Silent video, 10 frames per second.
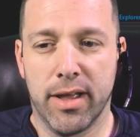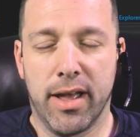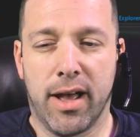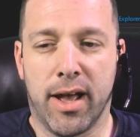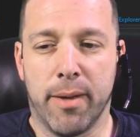
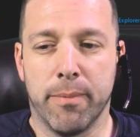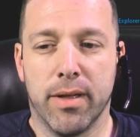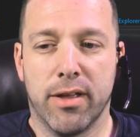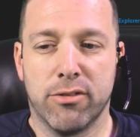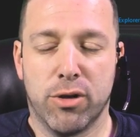
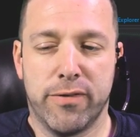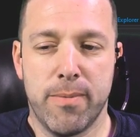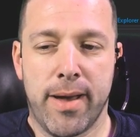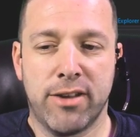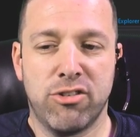So if you
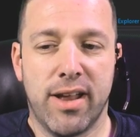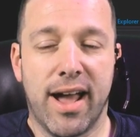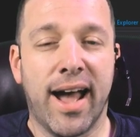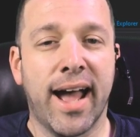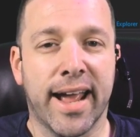imagine
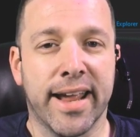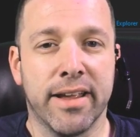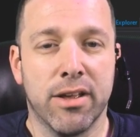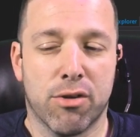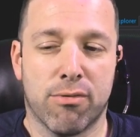I
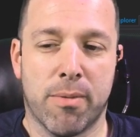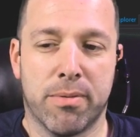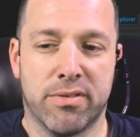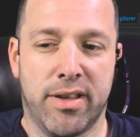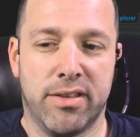
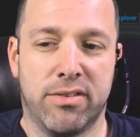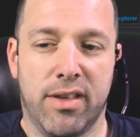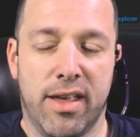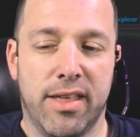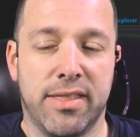represents
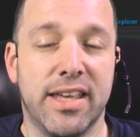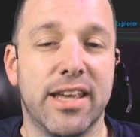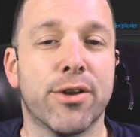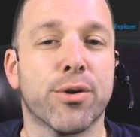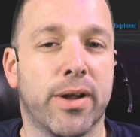the
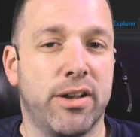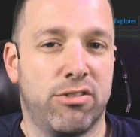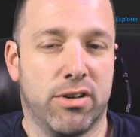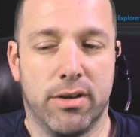iteration.